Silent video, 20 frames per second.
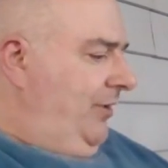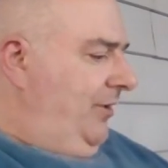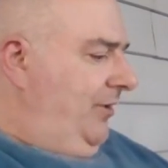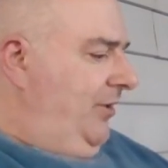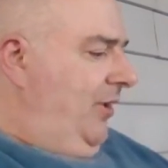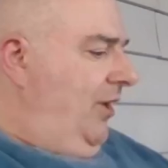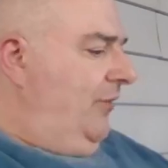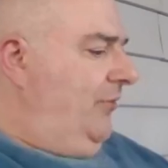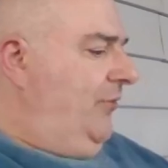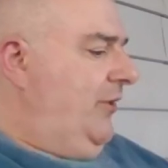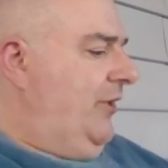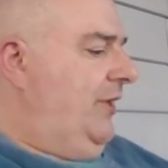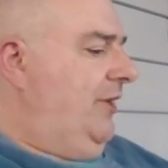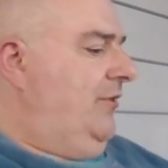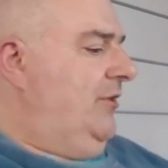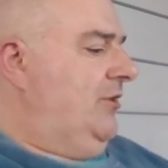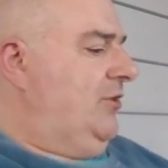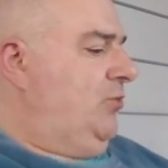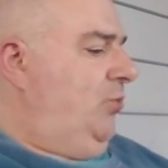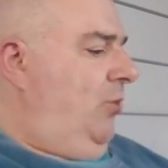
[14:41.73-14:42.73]
Nothing in
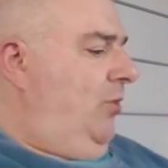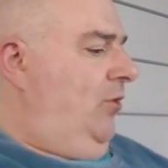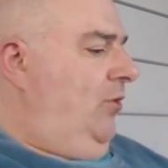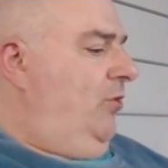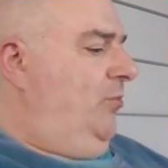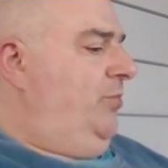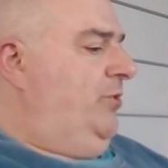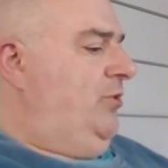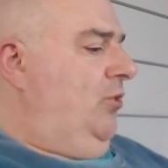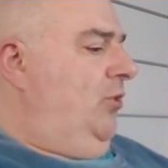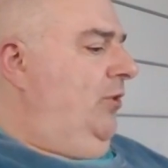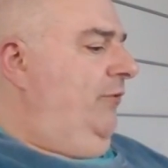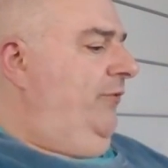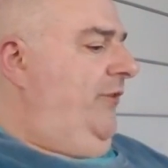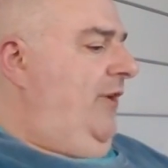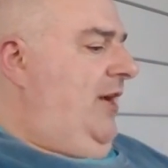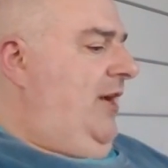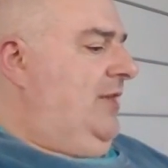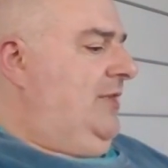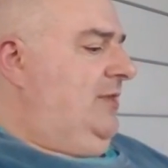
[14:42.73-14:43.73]
this world
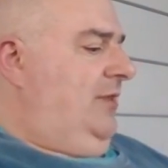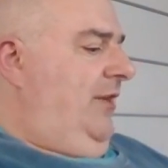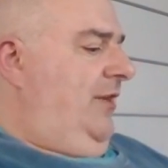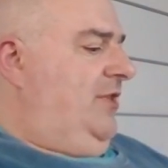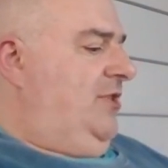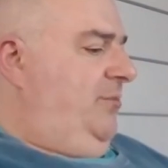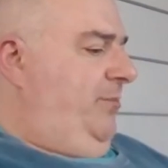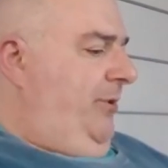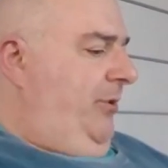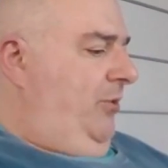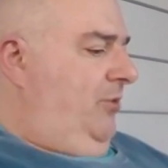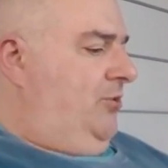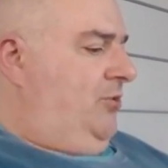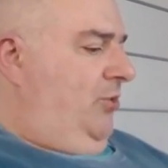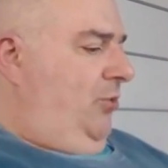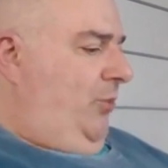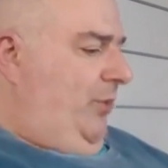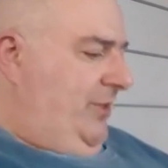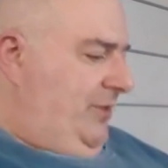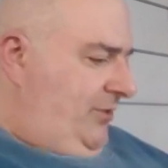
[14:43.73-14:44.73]
purifies like
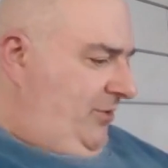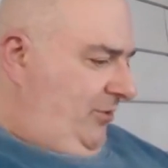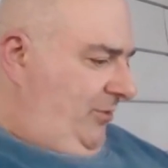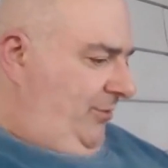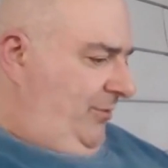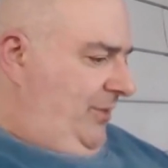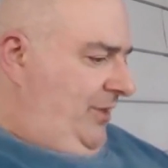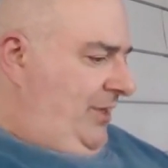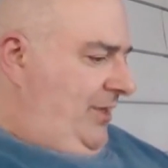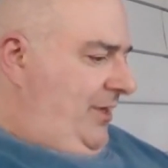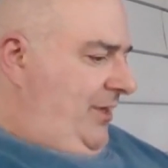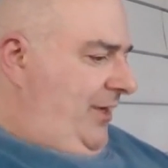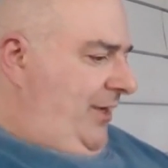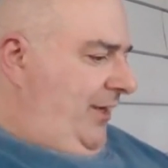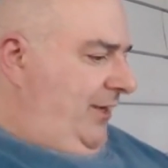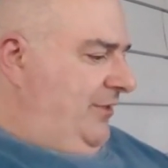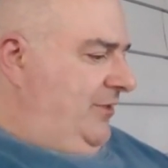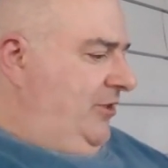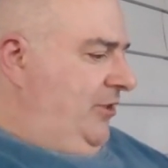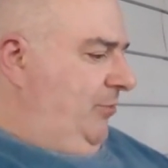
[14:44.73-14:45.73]
spiritual wisdom.
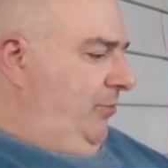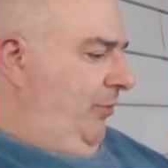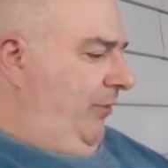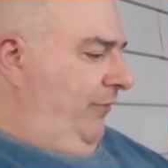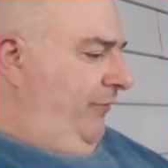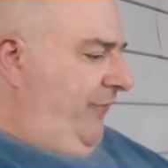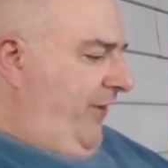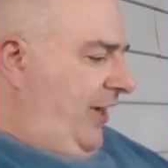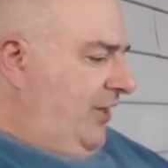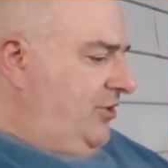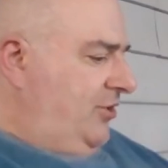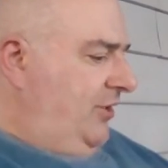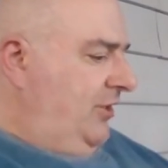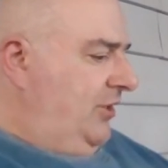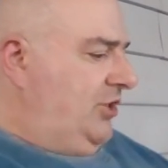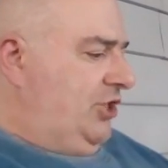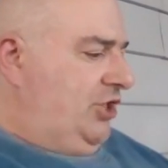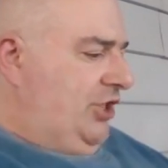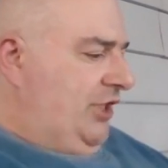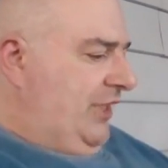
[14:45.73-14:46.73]
It is the perfection
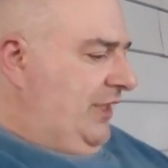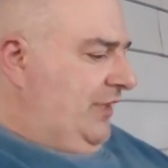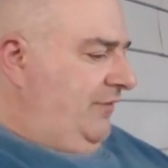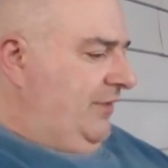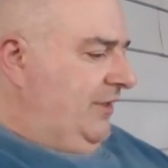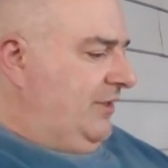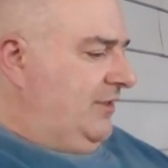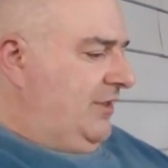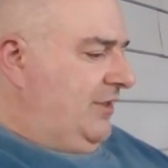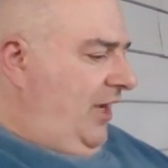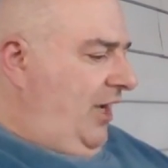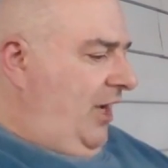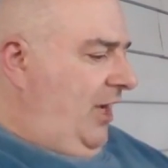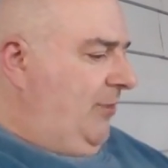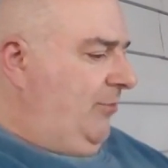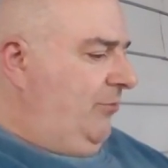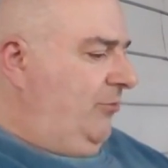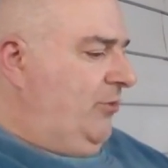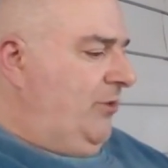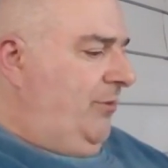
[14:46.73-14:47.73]
achieved in
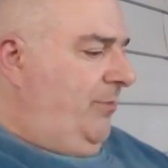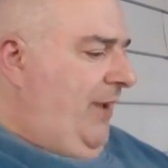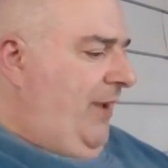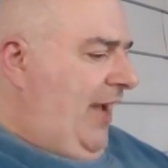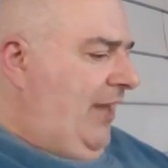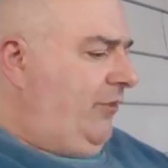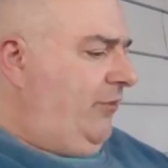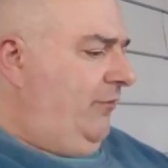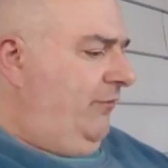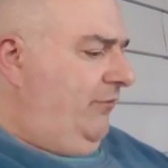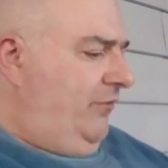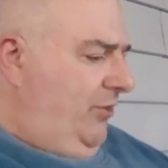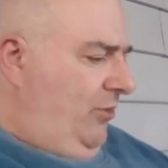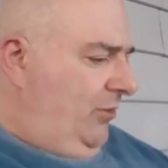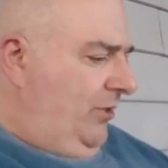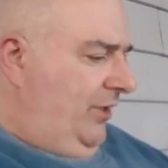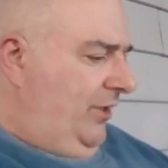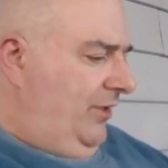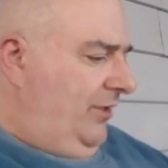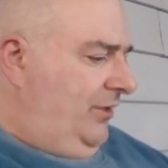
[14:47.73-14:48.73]
time through the path of
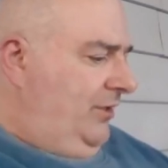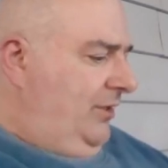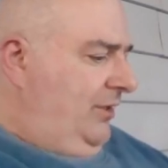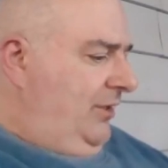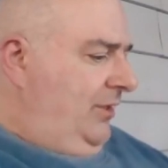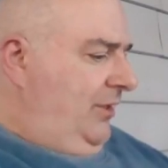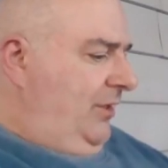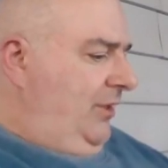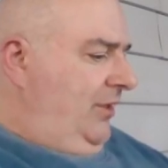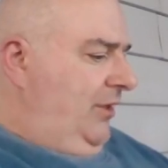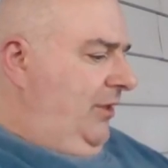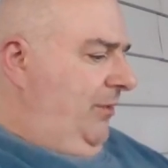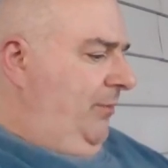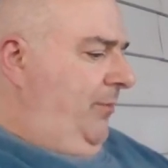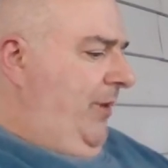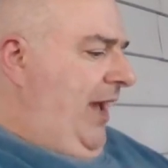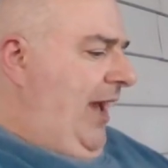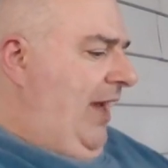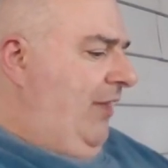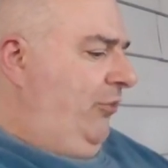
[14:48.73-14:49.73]
yoga, the
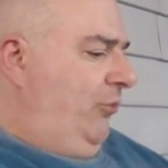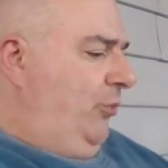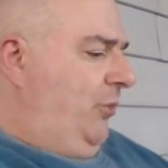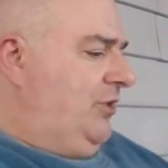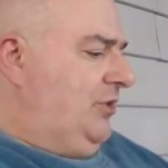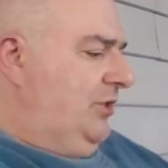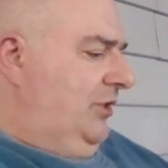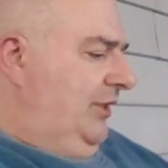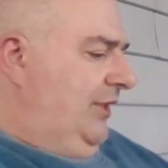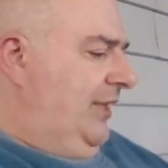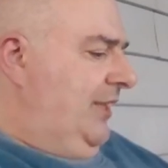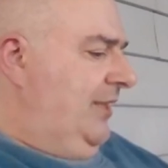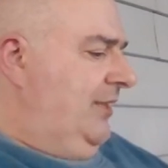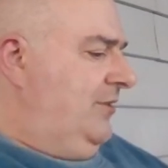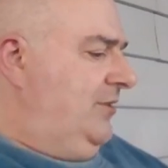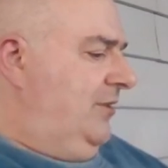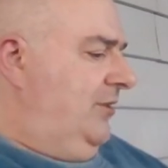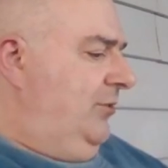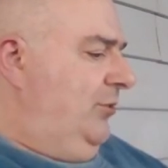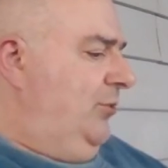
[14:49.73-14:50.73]
path which
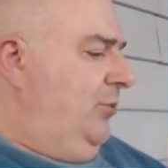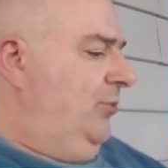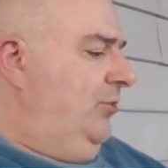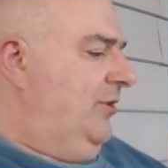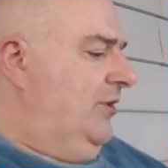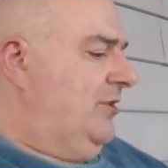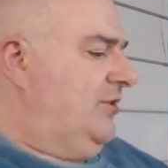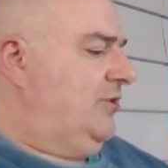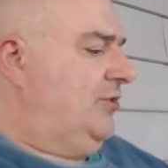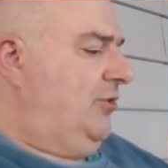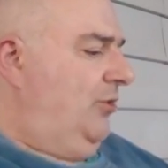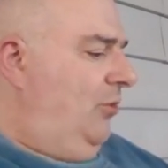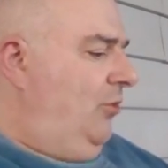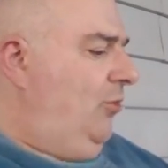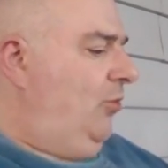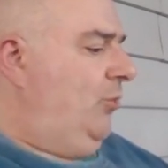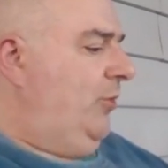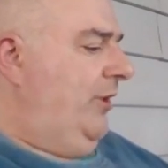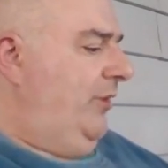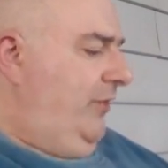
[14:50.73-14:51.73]
leads to the
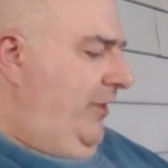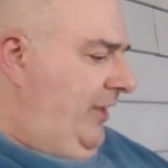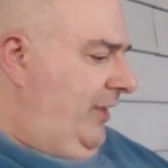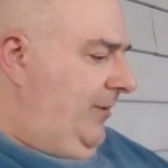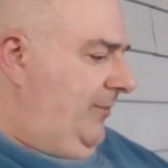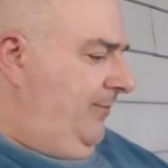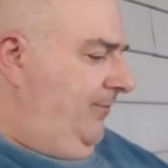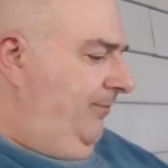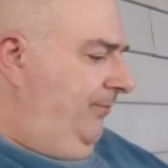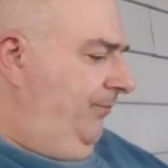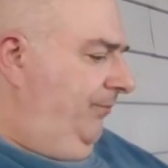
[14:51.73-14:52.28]
soul within.